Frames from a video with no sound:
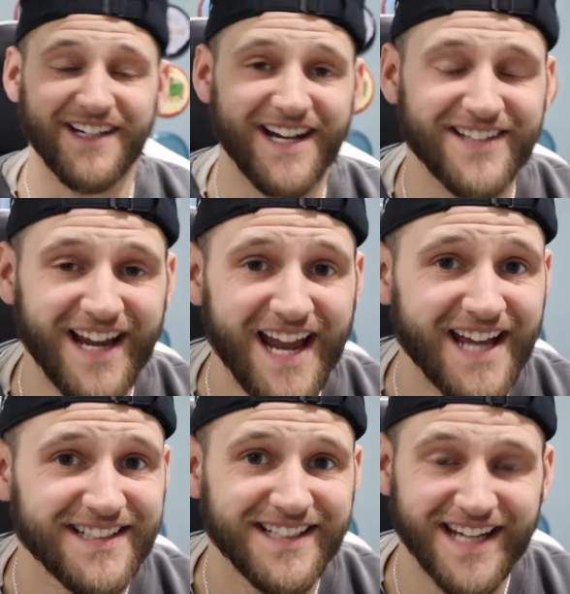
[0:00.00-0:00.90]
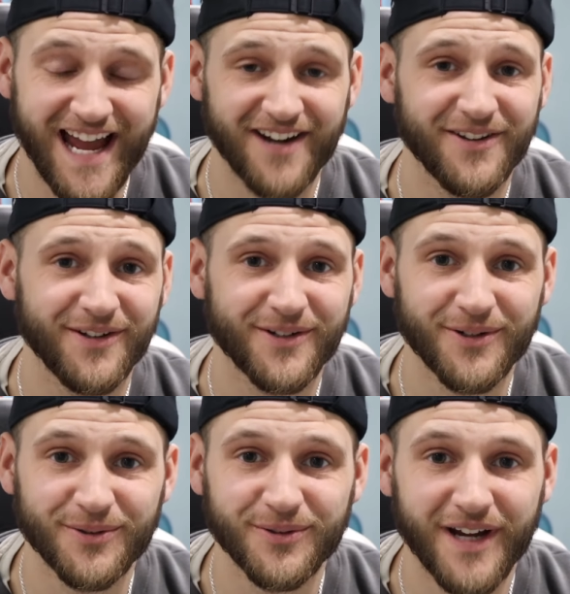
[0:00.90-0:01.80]
All right, guys, I had to get out of the
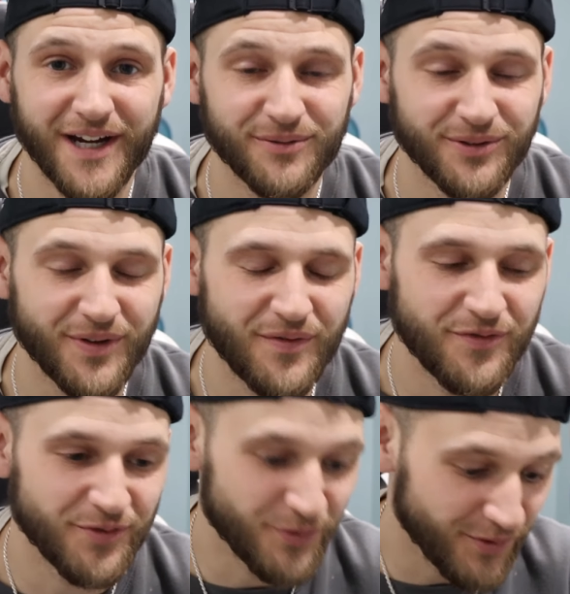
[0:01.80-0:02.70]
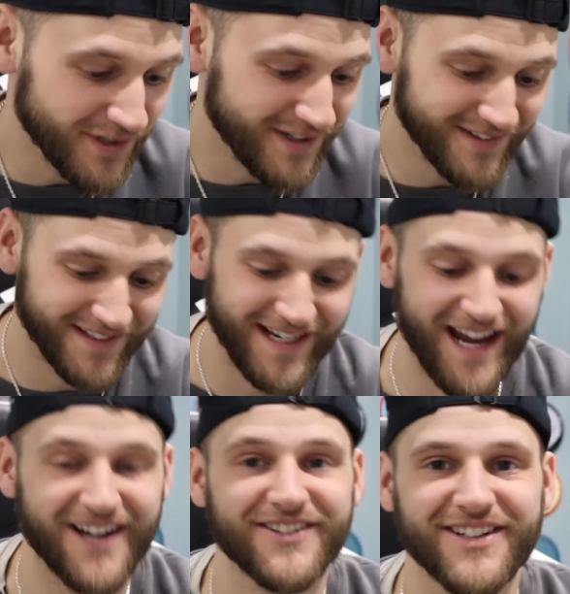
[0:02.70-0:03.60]
cold. I was freezing
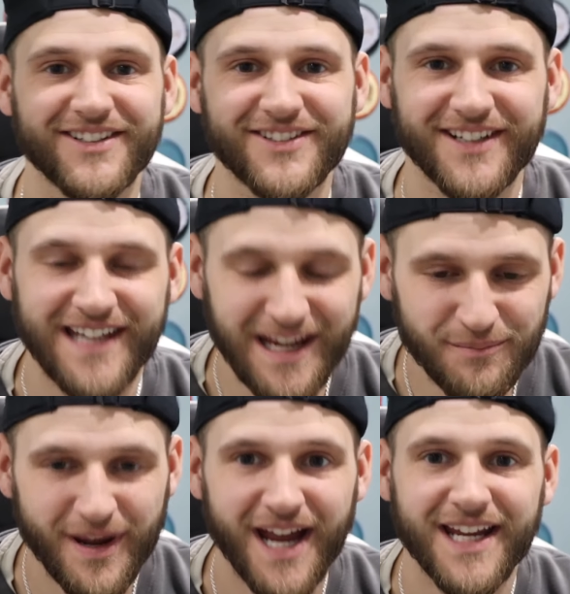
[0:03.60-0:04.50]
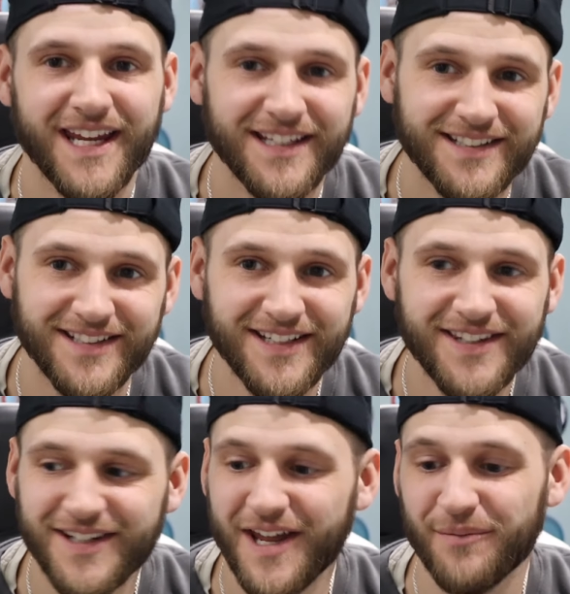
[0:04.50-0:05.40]
out there, so I came back, did
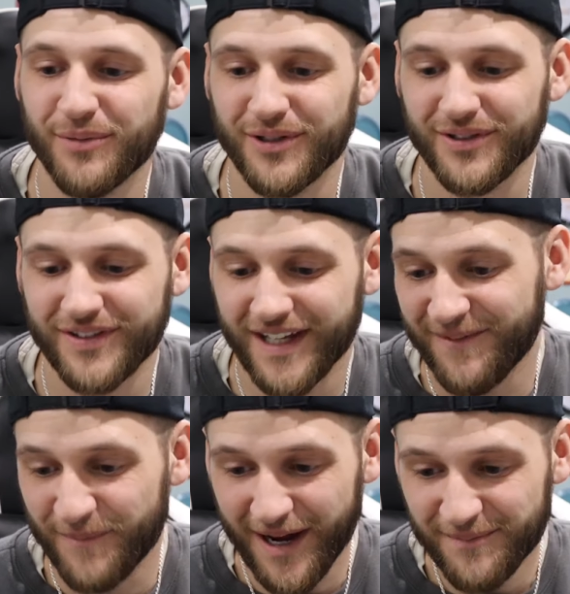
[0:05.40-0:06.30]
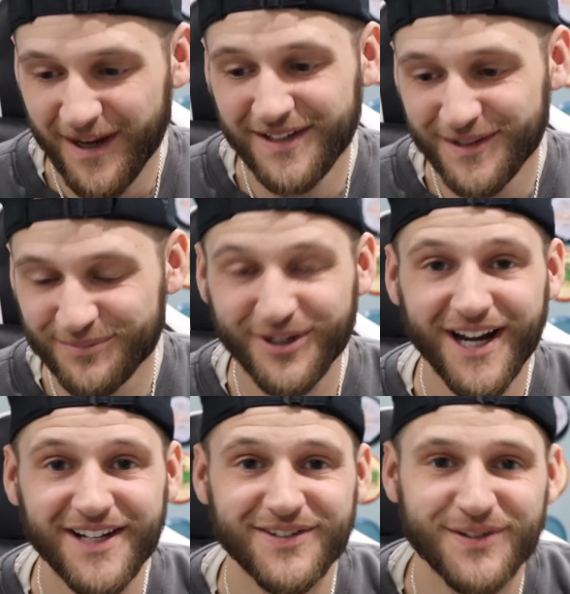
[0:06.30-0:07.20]
the numbers, and by my
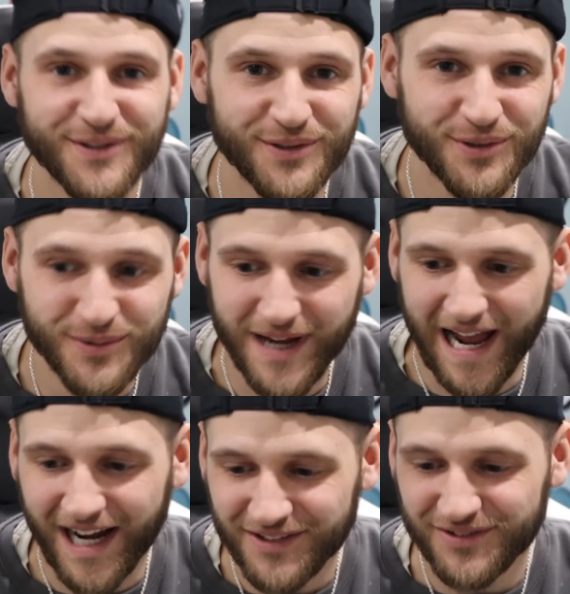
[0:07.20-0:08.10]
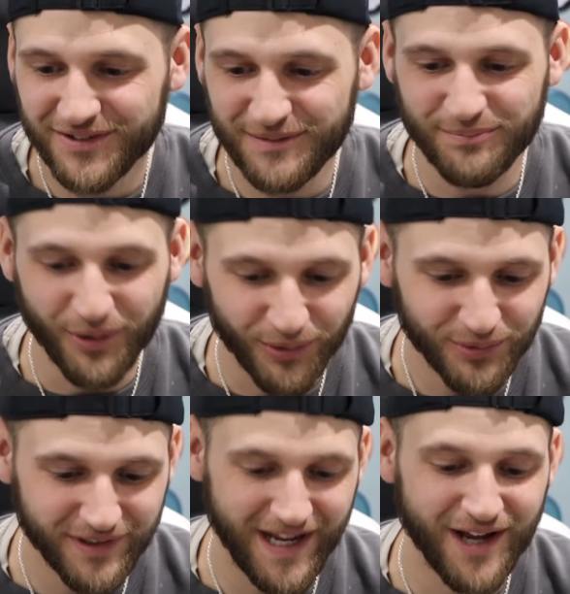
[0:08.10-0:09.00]
surprise, the nuke actually
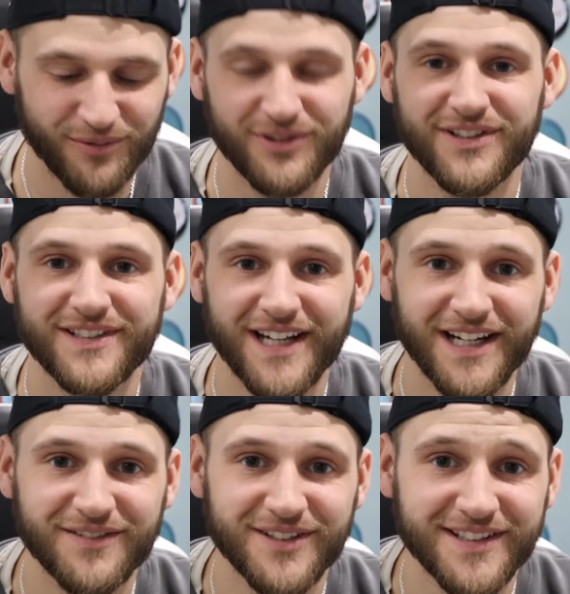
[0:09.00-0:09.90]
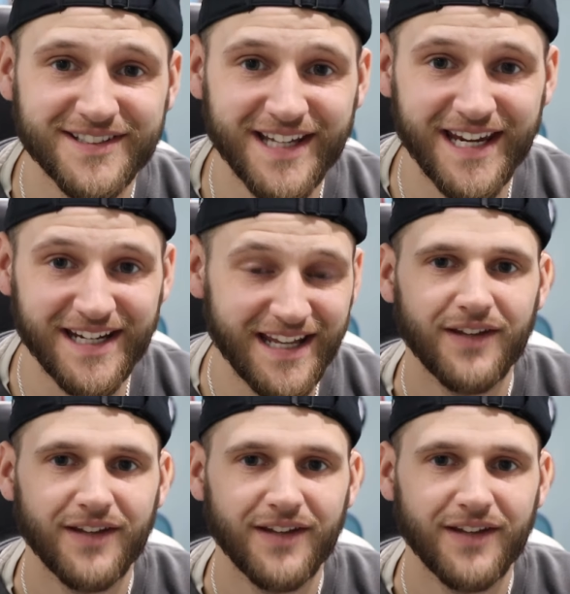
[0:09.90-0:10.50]
pulled it out, which is kind of insane.